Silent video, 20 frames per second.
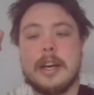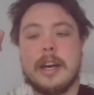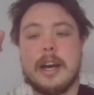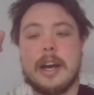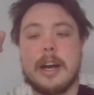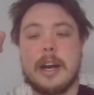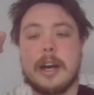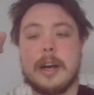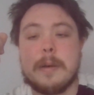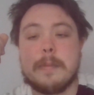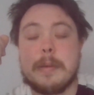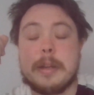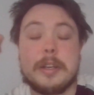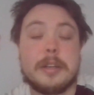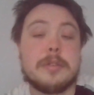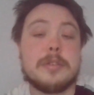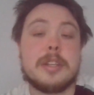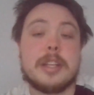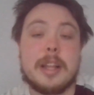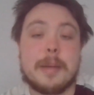and
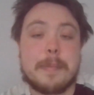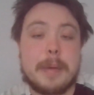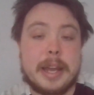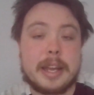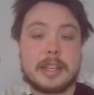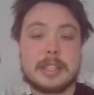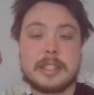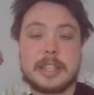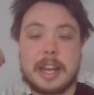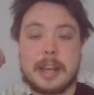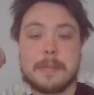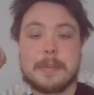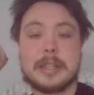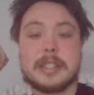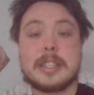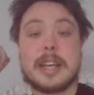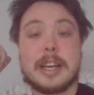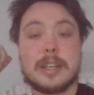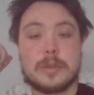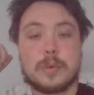usually the bank
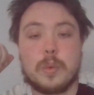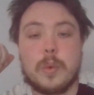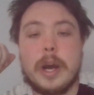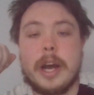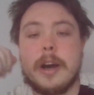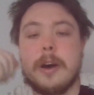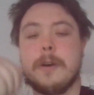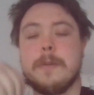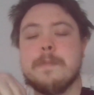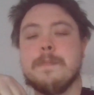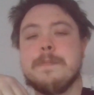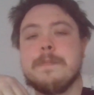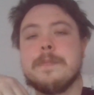statements as well